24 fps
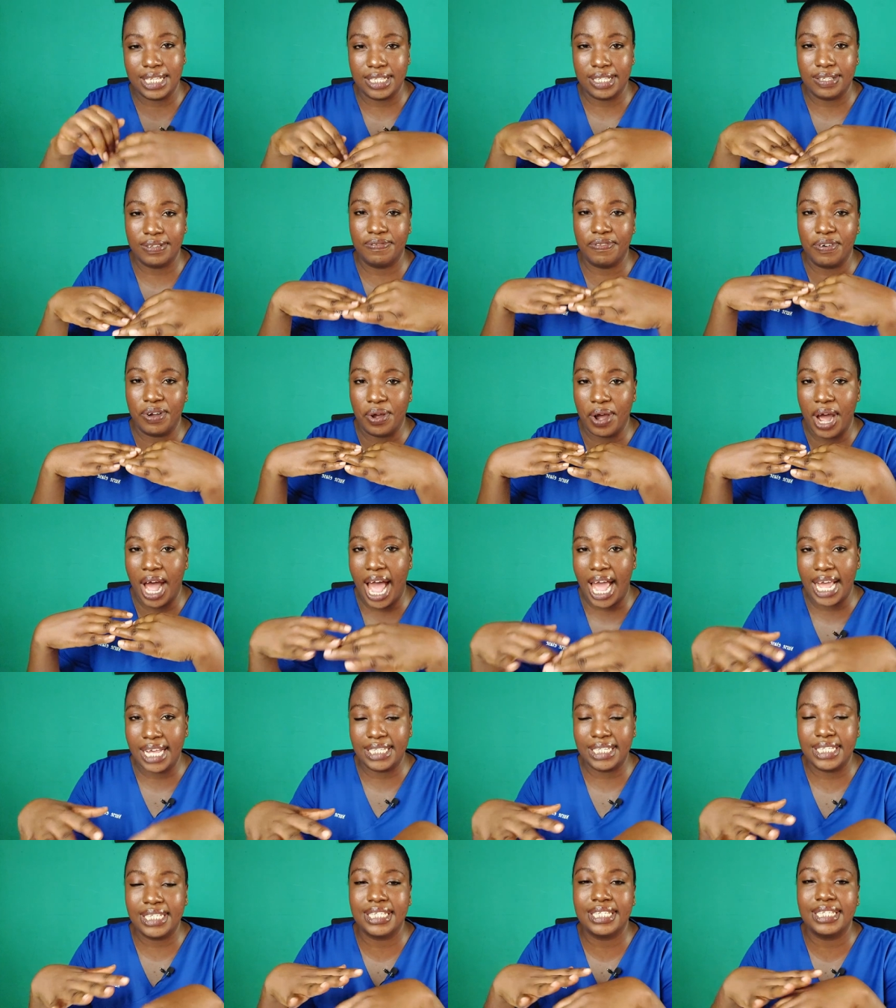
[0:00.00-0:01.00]
is for your
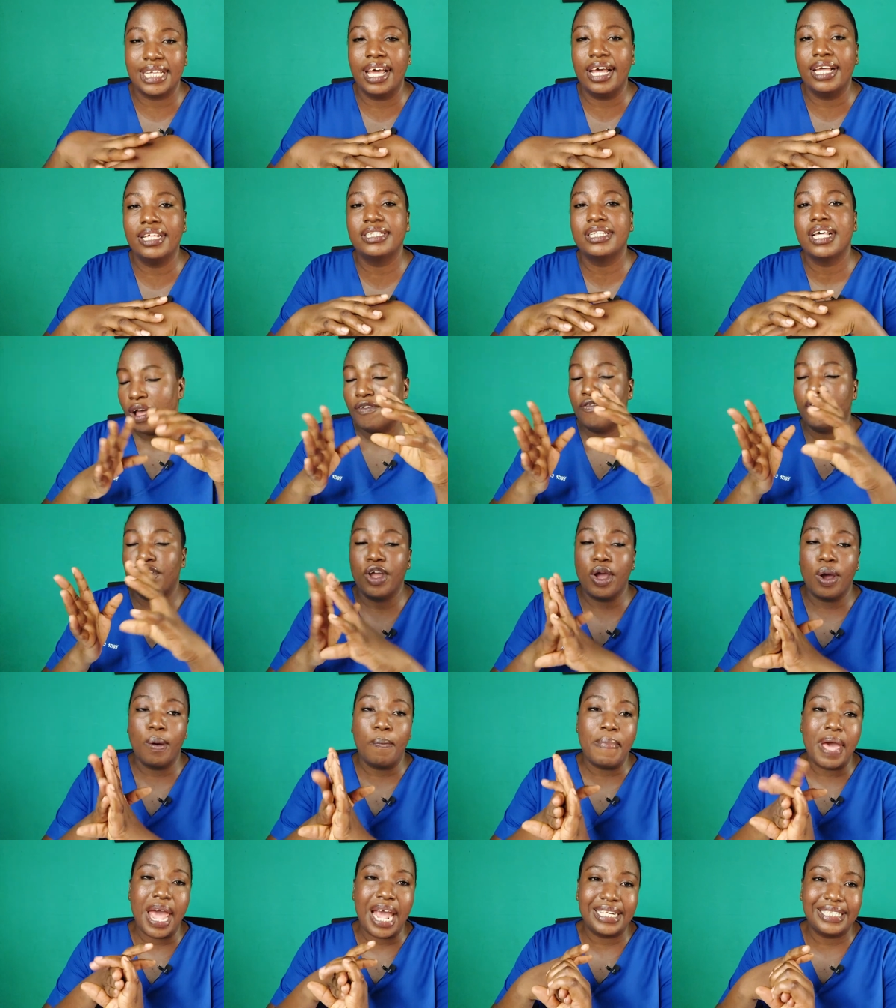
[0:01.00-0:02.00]
hygiene set. For your
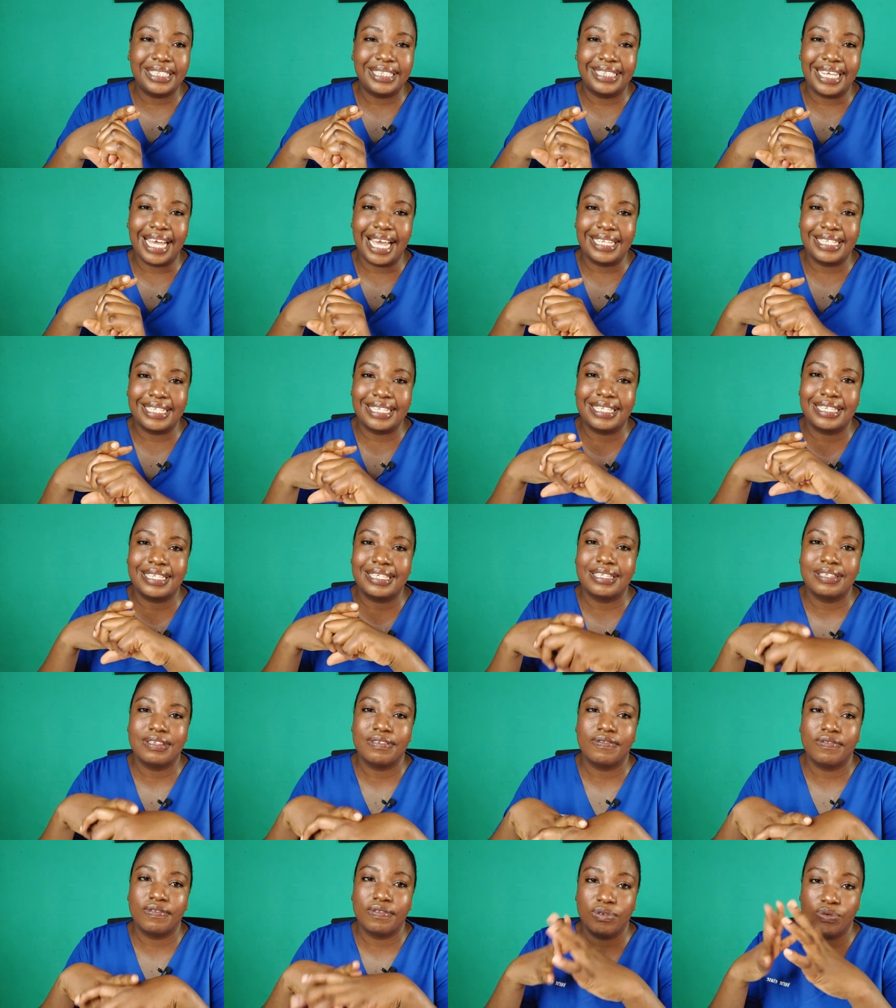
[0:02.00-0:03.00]
bed sets,
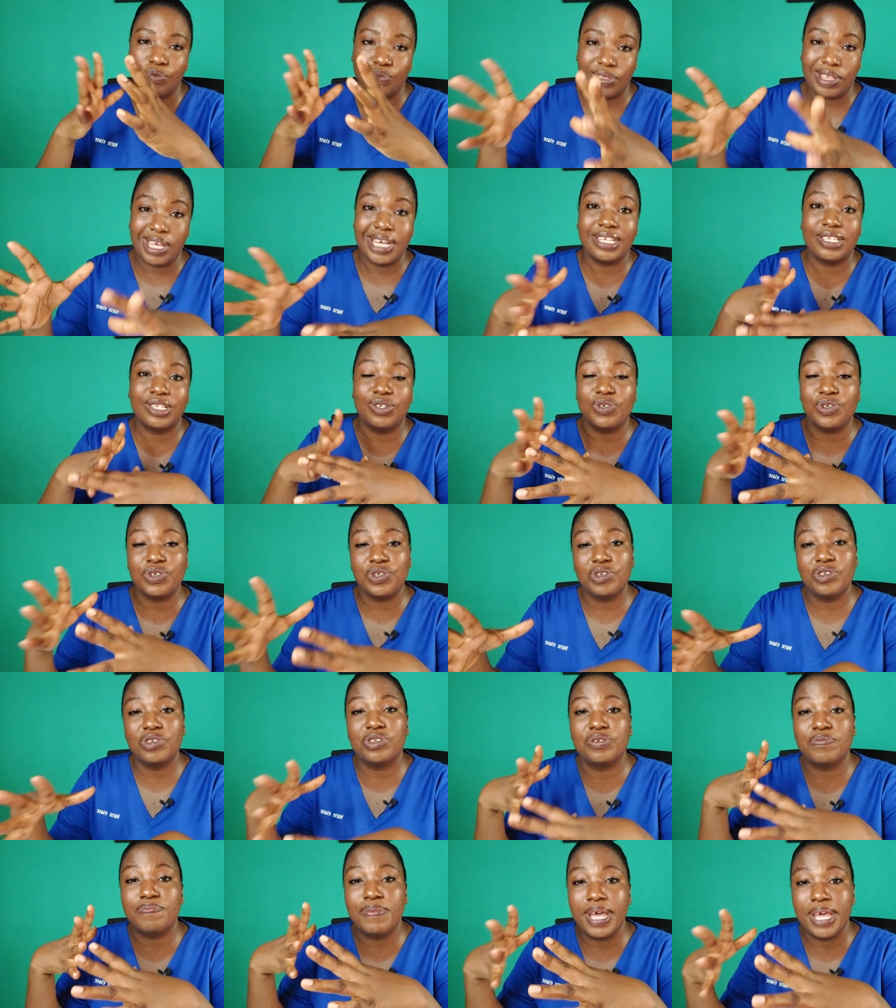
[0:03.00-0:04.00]
things you
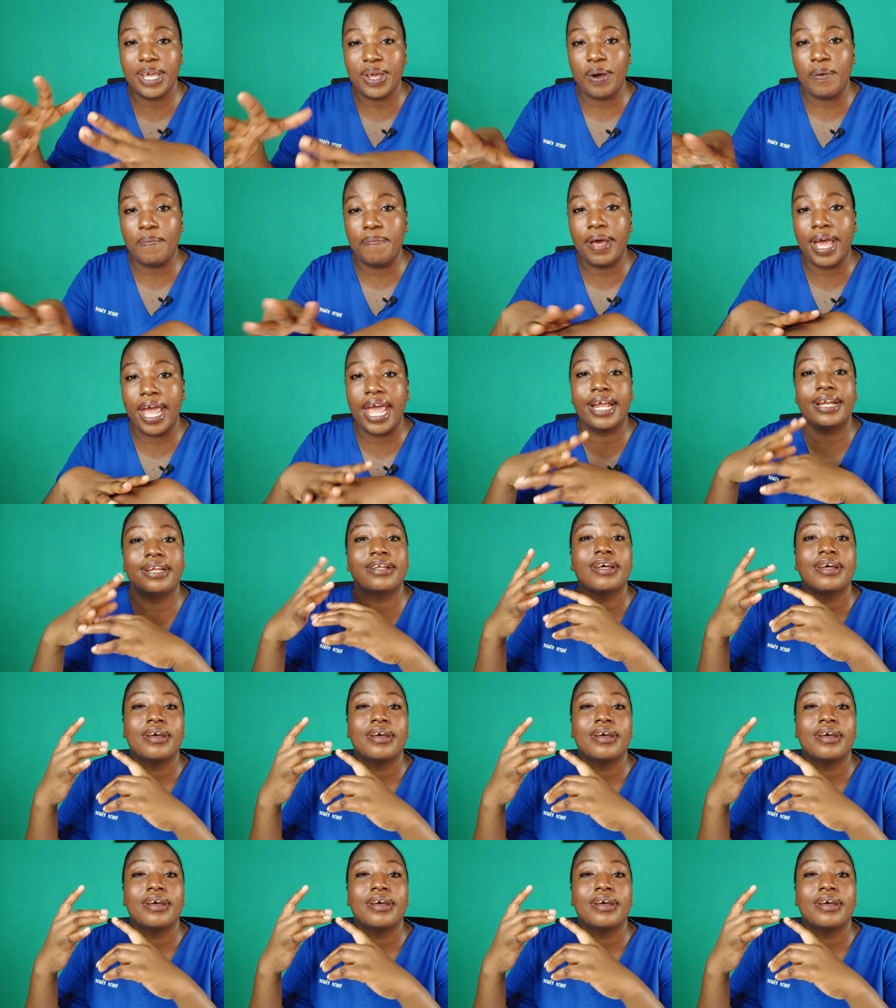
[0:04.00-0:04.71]
use to make your bed,